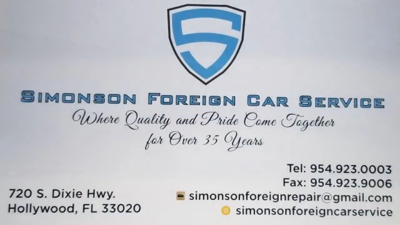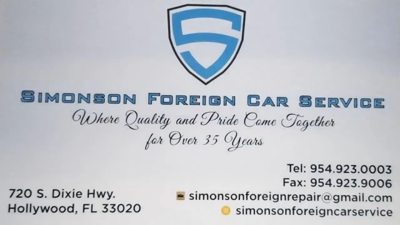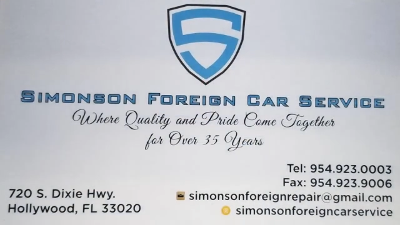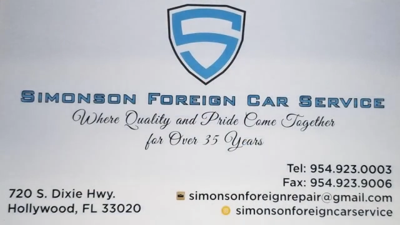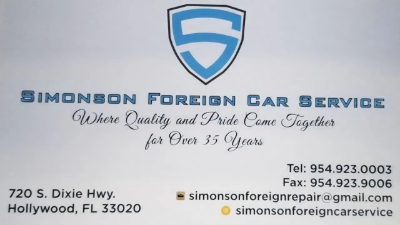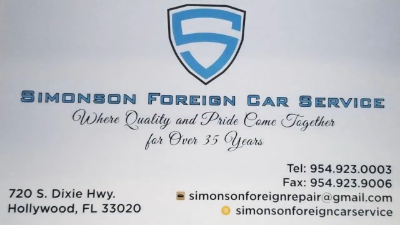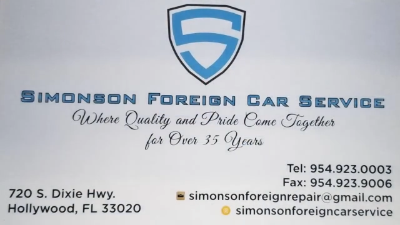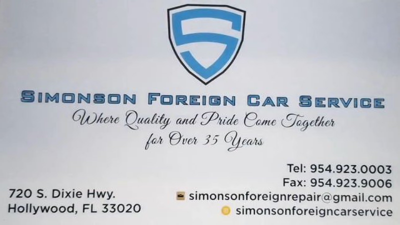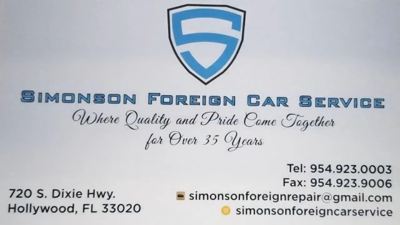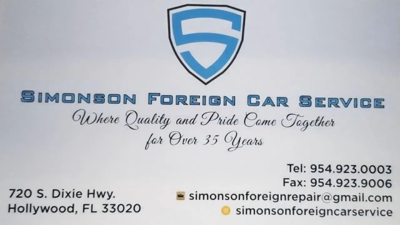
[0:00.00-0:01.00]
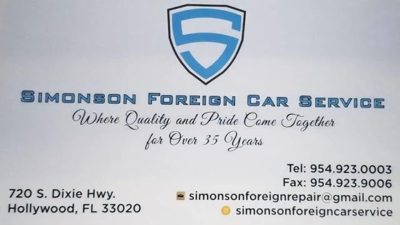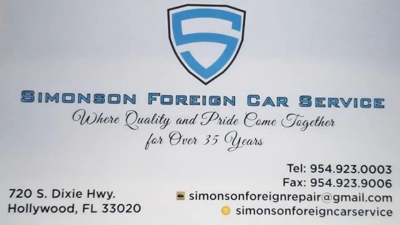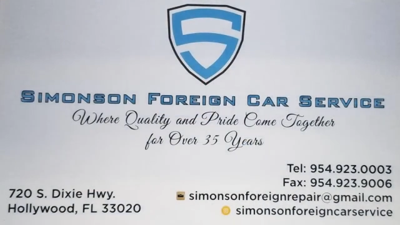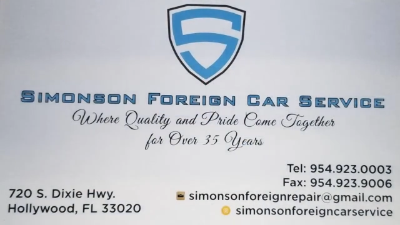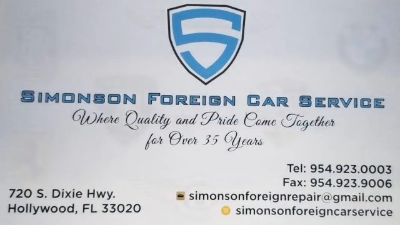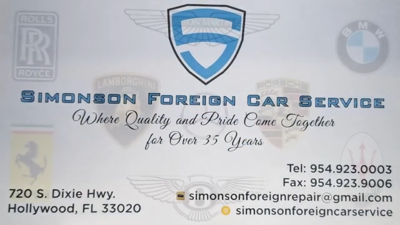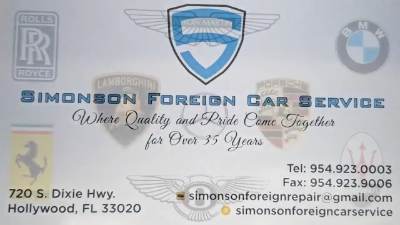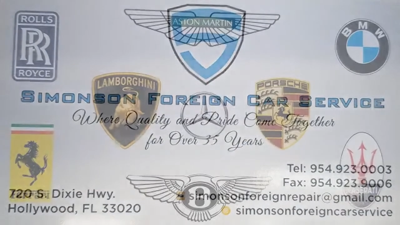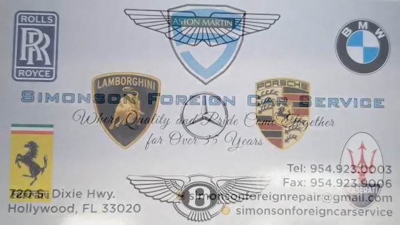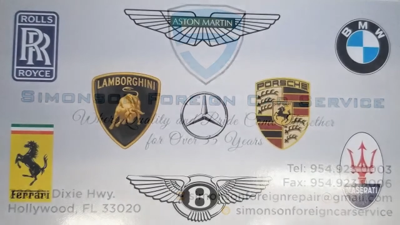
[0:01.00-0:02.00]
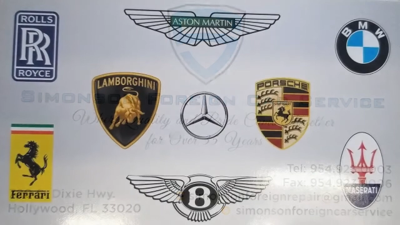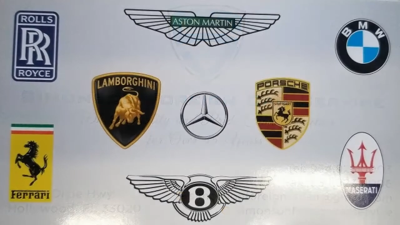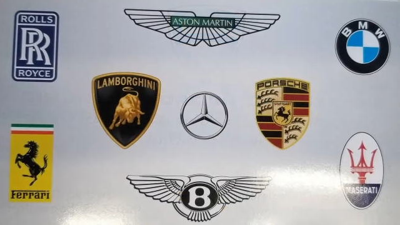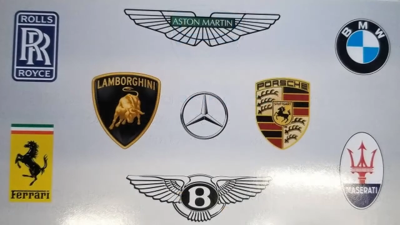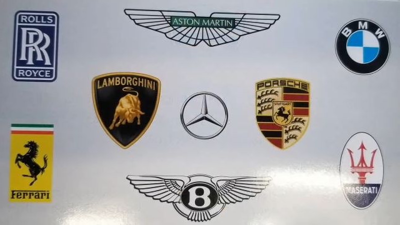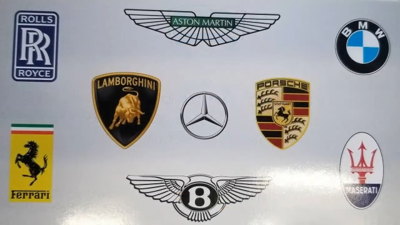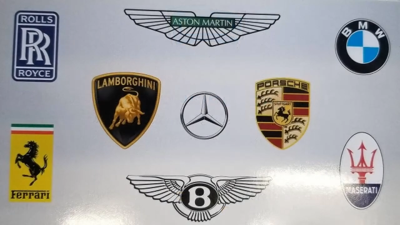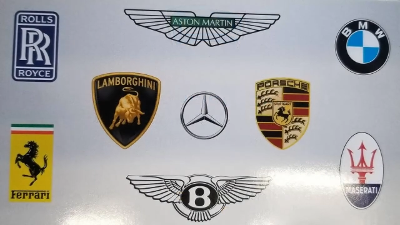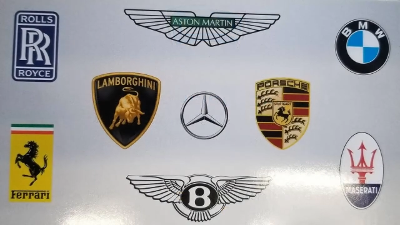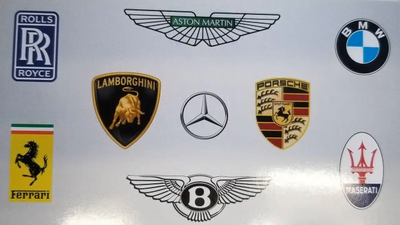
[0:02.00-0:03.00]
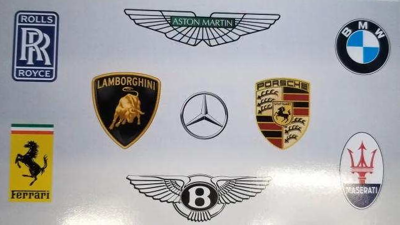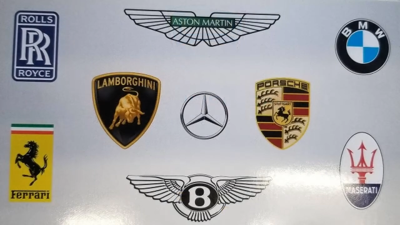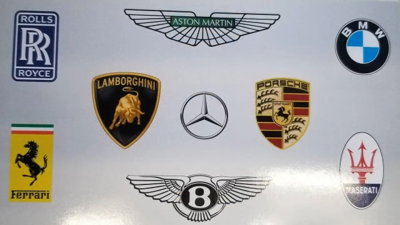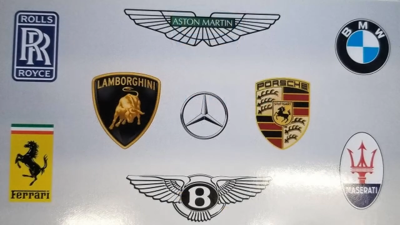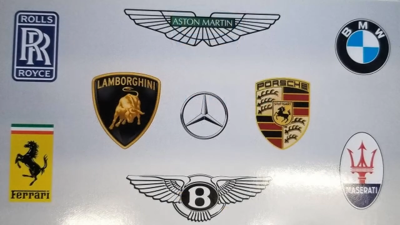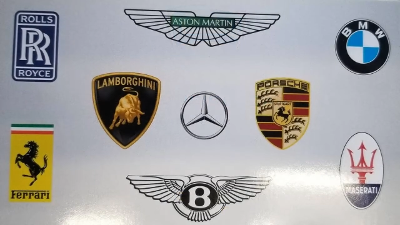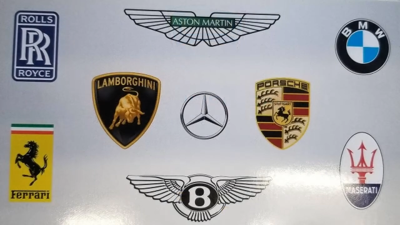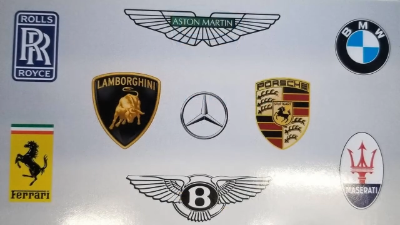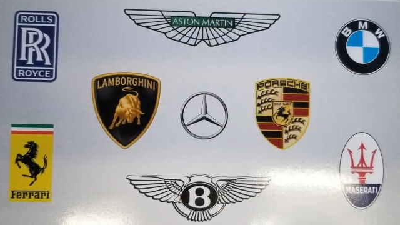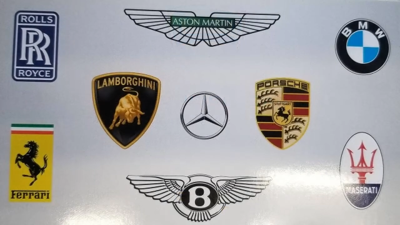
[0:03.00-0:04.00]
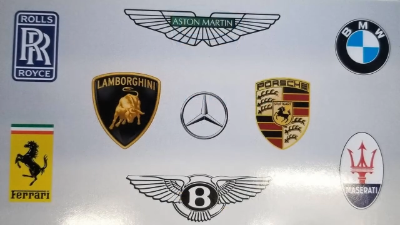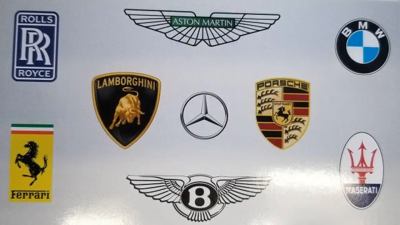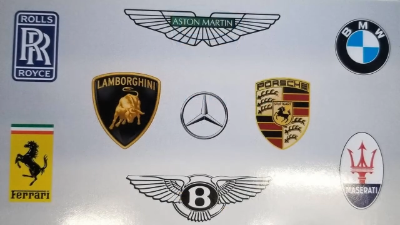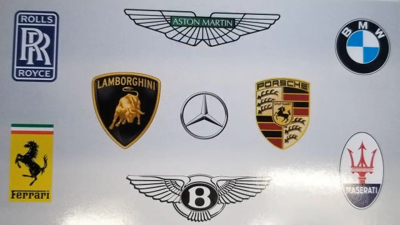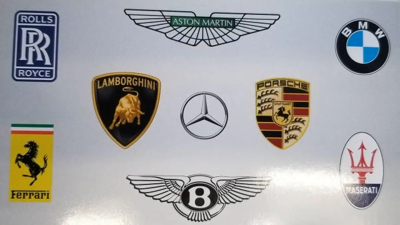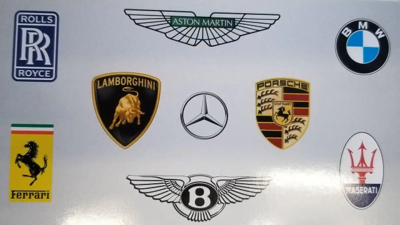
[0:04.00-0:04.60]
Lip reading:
Nobody's mouth can be seen.